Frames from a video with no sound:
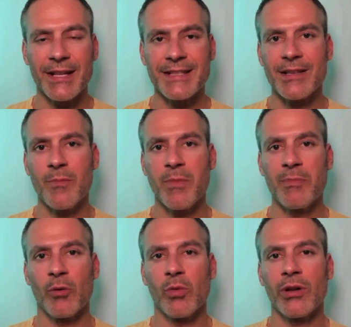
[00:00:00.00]
and some
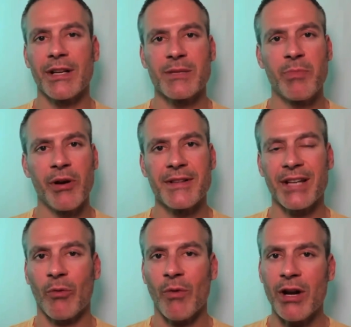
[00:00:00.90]
people will experience
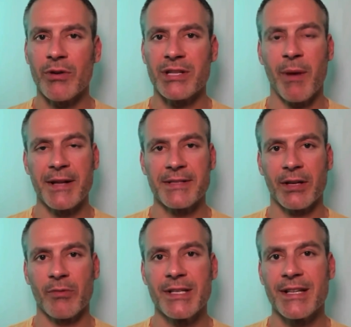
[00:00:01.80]
a greater response
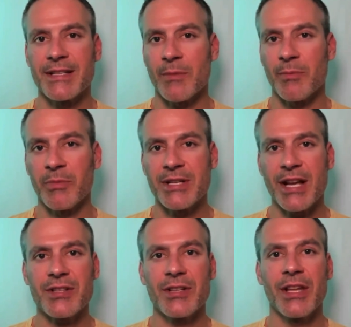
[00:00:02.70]
to creatine
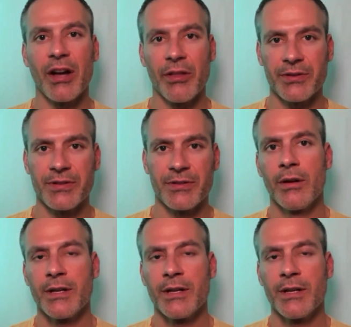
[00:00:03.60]
supplementation than others.